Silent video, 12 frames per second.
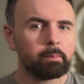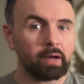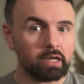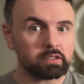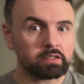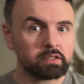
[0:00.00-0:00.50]

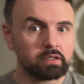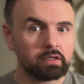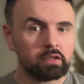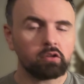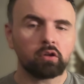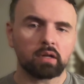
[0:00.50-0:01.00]
But
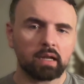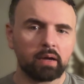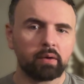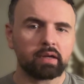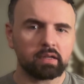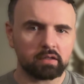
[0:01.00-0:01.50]
not
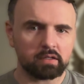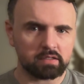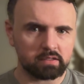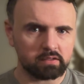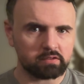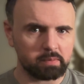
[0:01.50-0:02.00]
allowing any
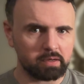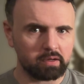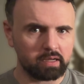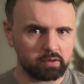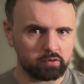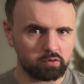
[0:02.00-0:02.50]
ideas about
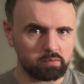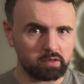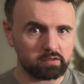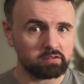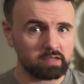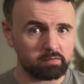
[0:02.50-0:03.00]
how you
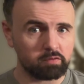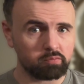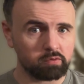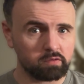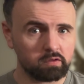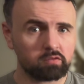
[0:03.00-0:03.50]
might save the
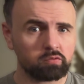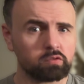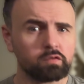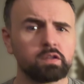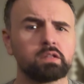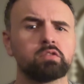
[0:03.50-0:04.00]
princess or
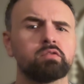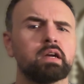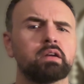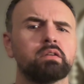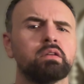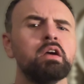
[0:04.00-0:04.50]
defeat the
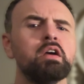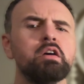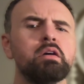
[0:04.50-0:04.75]
dragon